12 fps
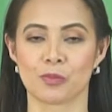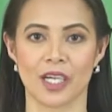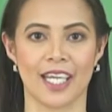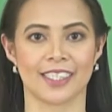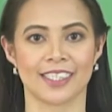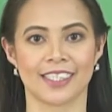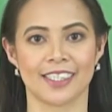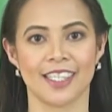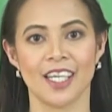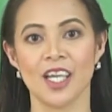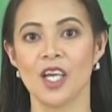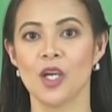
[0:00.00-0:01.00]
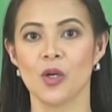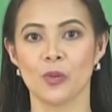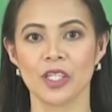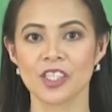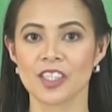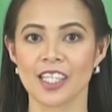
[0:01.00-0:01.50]
breast?
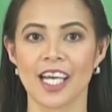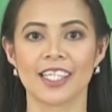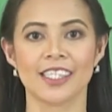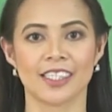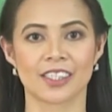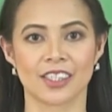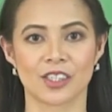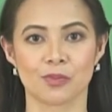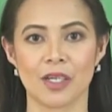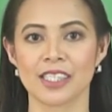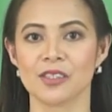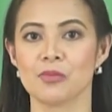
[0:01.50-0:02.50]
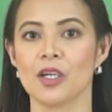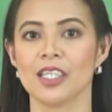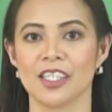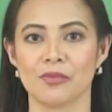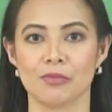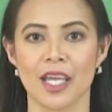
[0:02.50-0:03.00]
Which gland is responsible
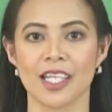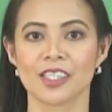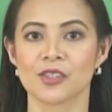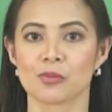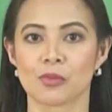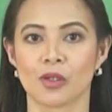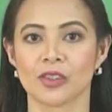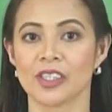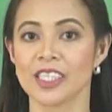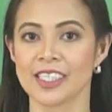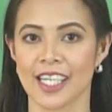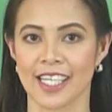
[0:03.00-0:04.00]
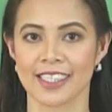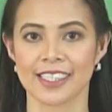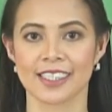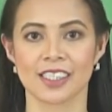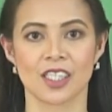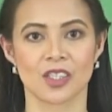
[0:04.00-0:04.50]
in male's broader
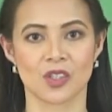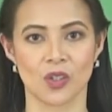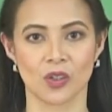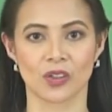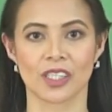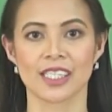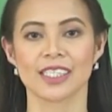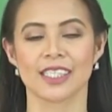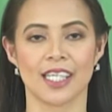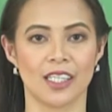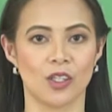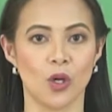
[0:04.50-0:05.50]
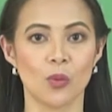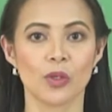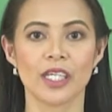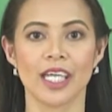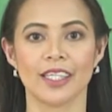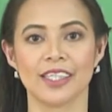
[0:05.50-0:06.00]
chest, shoulders,
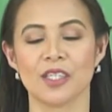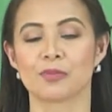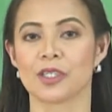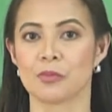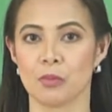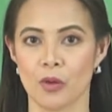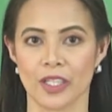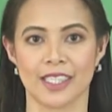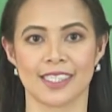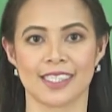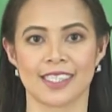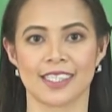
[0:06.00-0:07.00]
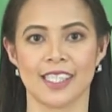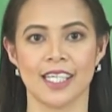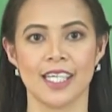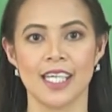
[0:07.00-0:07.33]
lower and deeper voice?